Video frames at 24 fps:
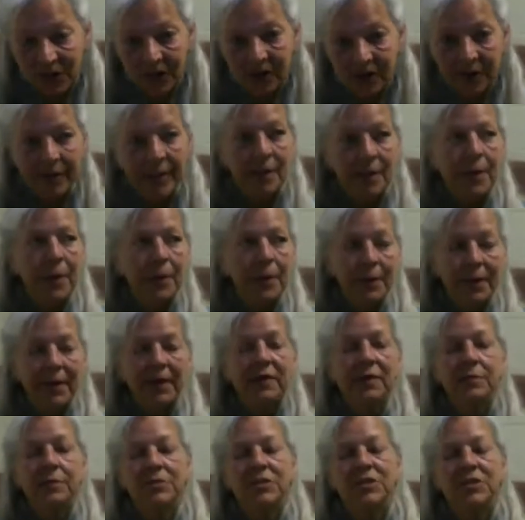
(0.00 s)
out of them. I'll make
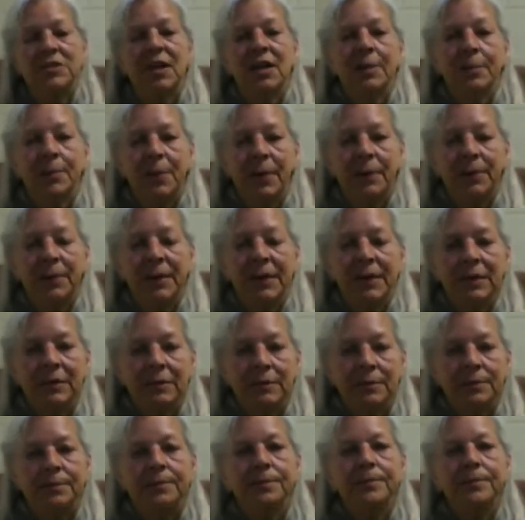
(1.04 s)
them just like pumpkin.